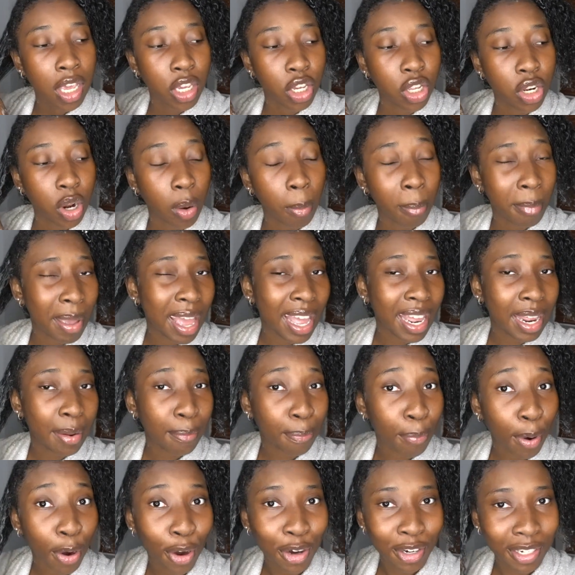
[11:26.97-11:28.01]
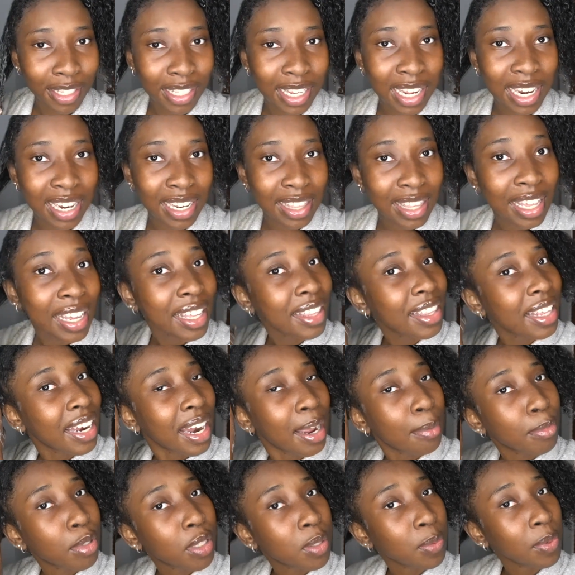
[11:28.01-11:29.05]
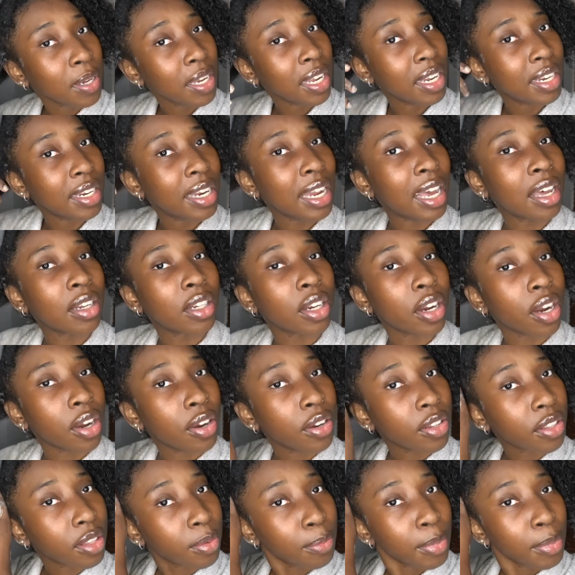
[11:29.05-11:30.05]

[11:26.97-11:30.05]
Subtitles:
you know, met in person think that I'm sweet and down to earth,